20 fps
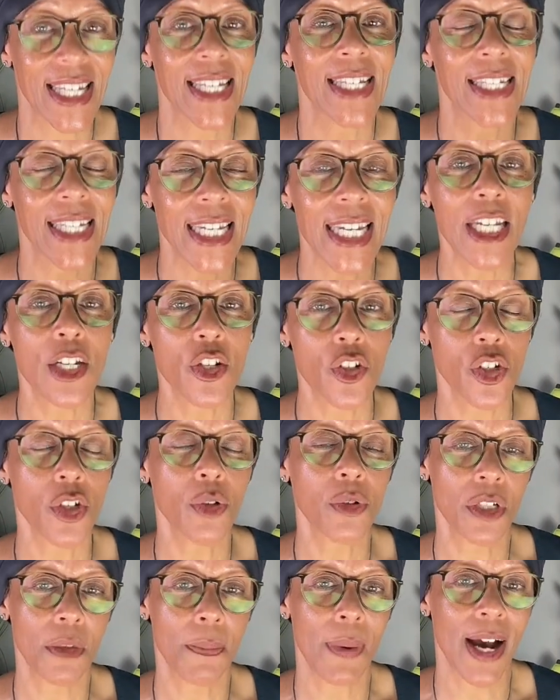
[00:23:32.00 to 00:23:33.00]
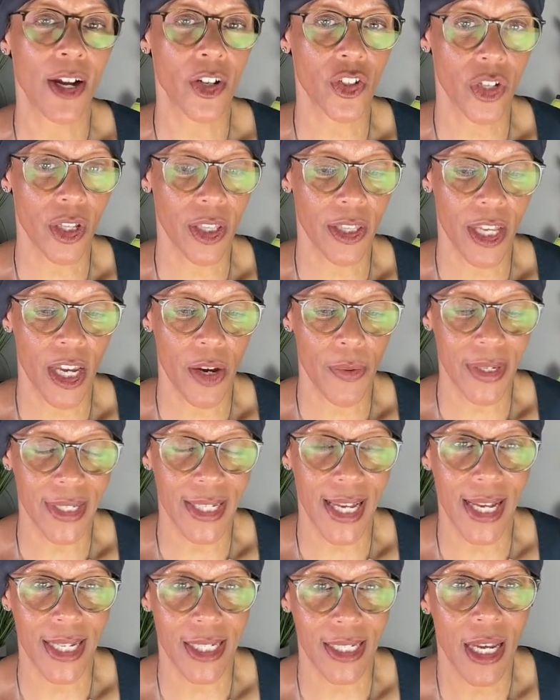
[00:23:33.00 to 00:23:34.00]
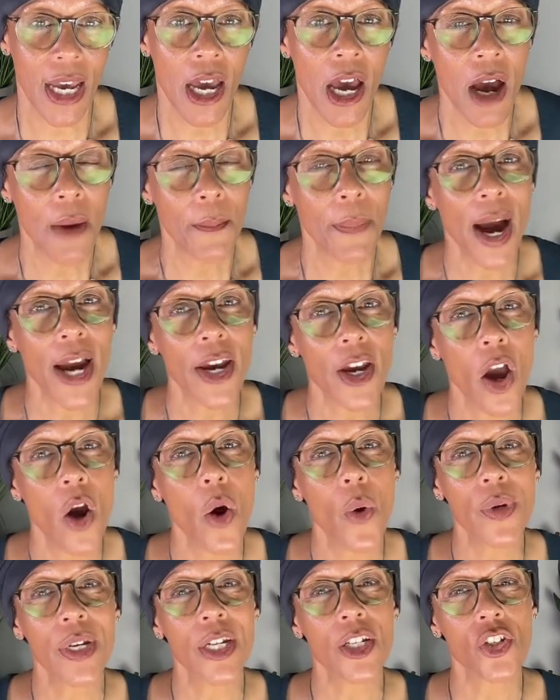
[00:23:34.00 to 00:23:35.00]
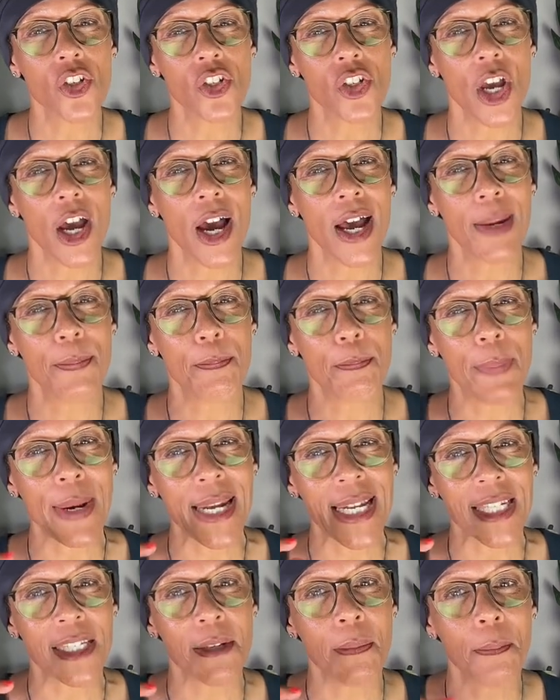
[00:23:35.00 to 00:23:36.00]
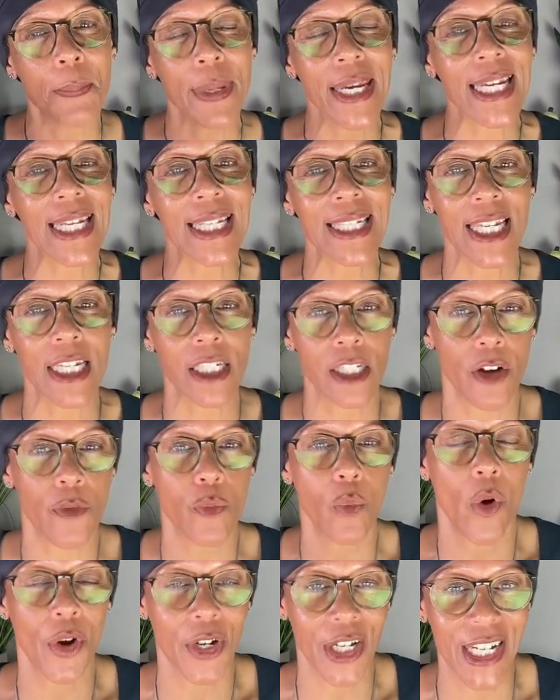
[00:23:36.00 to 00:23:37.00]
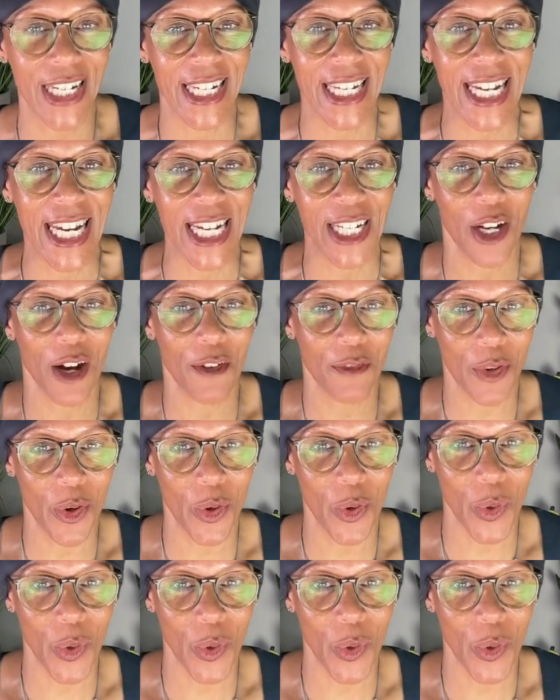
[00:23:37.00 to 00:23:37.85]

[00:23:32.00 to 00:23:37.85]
to teach you to pass your theory test. But I only share bits and pieces of what you need, of